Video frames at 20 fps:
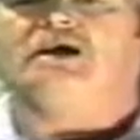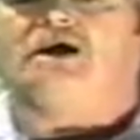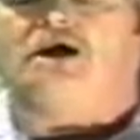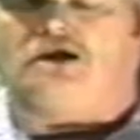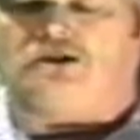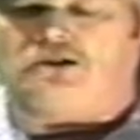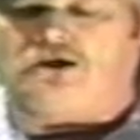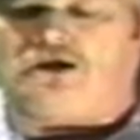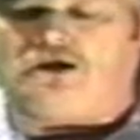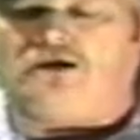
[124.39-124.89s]
a
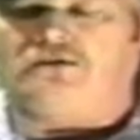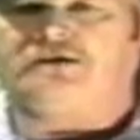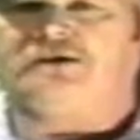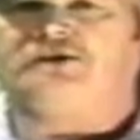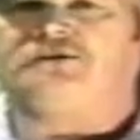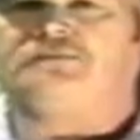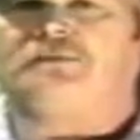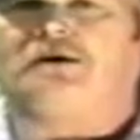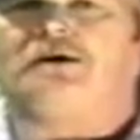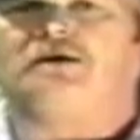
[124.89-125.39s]
lot of
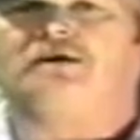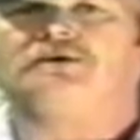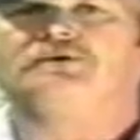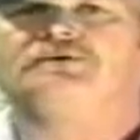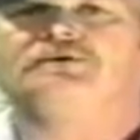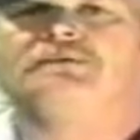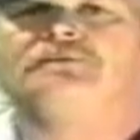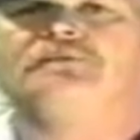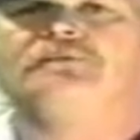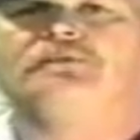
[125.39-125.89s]
these parts
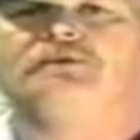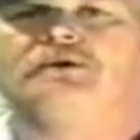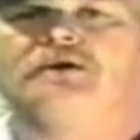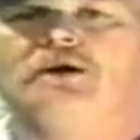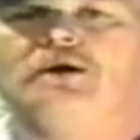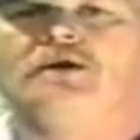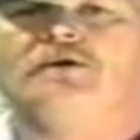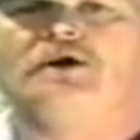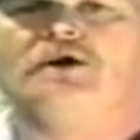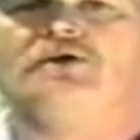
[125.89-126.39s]

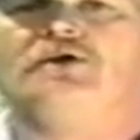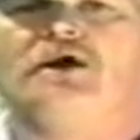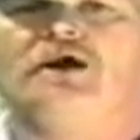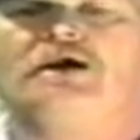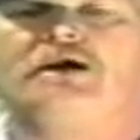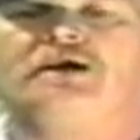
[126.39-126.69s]
are not